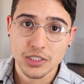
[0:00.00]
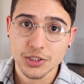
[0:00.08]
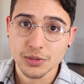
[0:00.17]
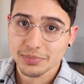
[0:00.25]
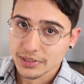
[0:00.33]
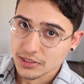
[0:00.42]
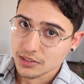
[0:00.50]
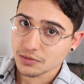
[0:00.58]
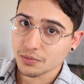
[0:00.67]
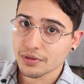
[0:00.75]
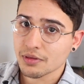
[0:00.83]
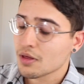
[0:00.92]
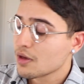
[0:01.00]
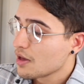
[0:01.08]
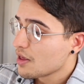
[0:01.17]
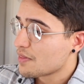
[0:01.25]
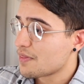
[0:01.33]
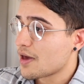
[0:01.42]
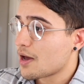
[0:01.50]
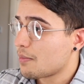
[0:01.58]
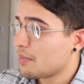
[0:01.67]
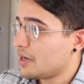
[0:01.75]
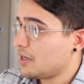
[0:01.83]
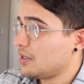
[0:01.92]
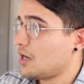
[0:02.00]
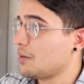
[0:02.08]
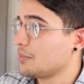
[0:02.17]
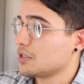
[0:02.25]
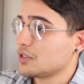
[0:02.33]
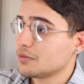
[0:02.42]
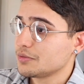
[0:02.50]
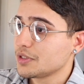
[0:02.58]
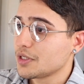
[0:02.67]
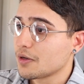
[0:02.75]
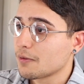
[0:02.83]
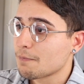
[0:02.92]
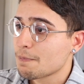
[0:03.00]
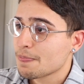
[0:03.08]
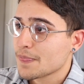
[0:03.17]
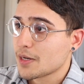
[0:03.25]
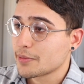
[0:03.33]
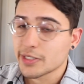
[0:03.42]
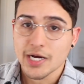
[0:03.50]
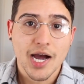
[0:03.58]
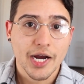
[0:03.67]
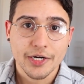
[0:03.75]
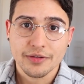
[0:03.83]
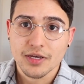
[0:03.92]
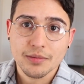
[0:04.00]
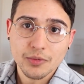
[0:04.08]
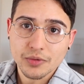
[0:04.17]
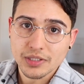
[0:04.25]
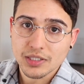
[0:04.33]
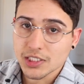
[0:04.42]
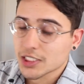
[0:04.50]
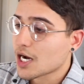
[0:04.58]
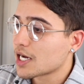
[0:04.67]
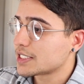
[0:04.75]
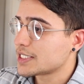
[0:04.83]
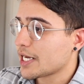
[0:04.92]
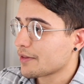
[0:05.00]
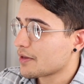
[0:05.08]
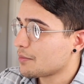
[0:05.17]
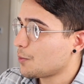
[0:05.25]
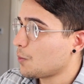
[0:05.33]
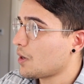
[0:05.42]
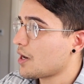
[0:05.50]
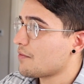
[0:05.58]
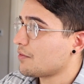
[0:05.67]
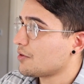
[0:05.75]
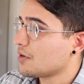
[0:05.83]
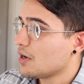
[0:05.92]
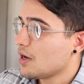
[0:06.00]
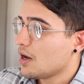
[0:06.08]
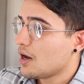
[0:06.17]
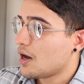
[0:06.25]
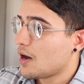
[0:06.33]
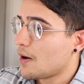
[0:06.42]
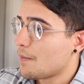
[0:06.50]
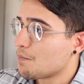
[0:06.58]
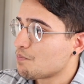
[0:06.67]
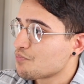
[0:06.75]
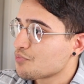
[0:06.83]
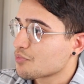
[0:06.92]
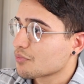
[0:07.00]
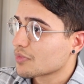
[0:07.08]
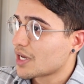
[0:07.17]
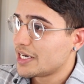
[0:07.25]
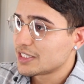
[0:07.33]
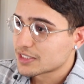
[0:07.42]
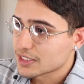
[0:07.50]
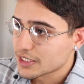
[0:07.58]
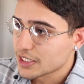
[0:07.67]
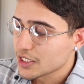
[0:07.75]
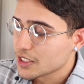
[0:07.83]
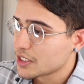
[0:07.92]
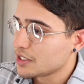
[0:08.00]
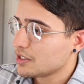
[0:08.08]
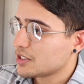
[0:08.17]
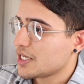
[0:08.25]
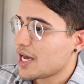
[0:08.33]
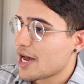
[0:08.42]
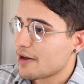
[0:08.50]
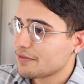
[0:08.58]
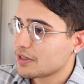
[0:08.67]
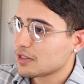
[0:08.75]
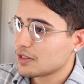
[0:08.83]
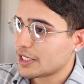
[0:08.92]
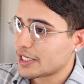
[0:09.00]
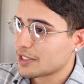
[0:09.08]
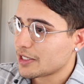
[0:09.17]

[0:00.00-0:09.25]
gonna do business with them, and I'm gonna hire them, or I'm gonna contact them, or whatever. And it's key to having